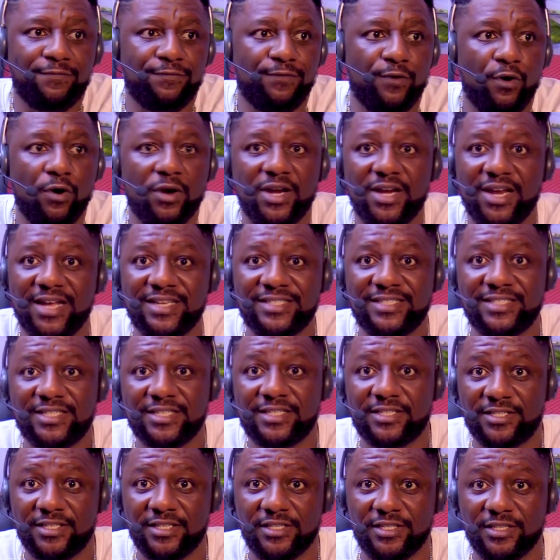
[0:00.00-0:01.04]

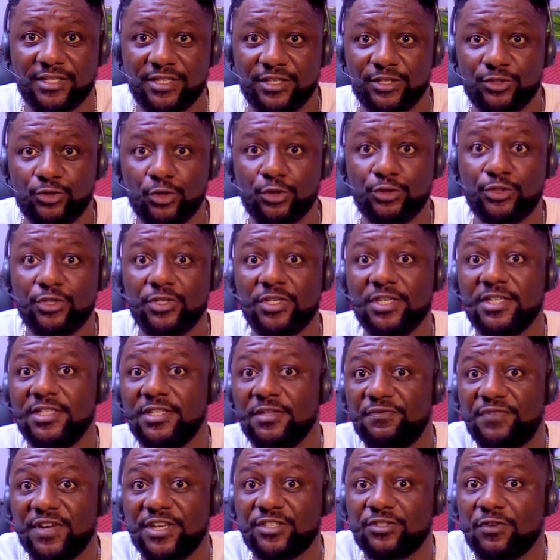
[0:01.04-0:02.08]
460. So you see the
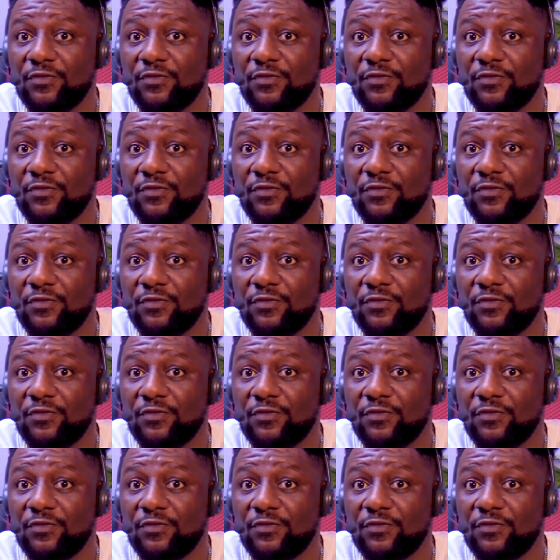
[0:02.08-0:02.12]
difference